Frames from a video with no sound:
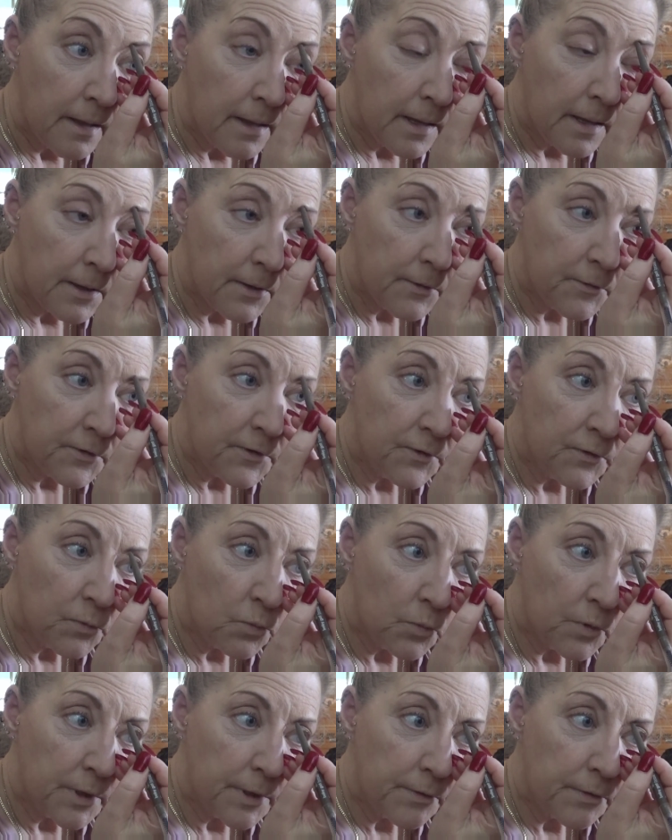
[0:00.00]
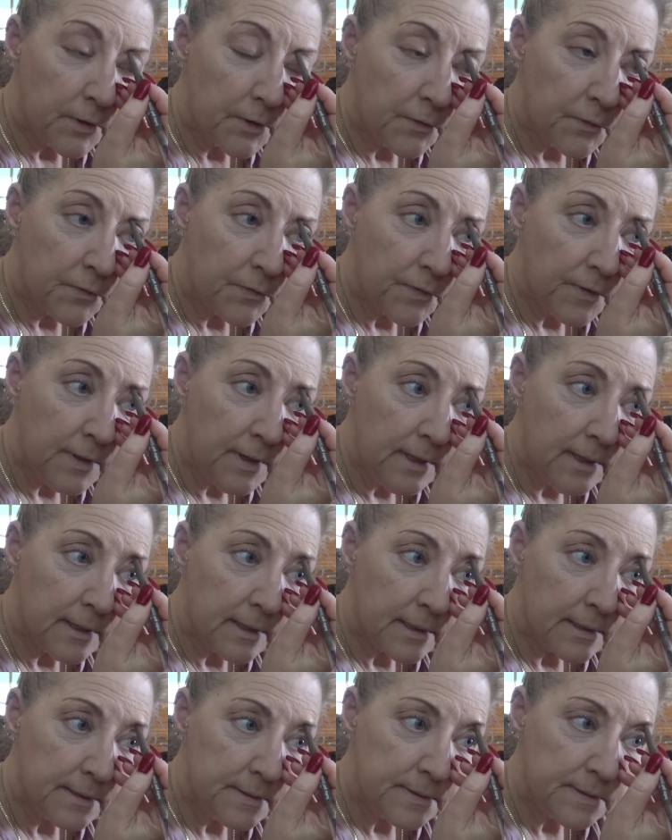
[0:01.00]
it's just one of those
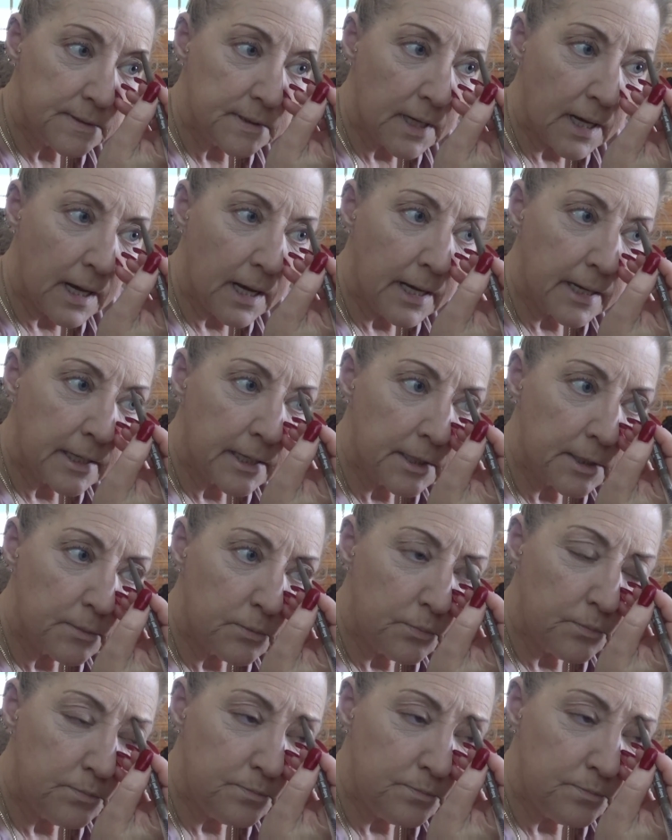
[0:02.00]
things. I could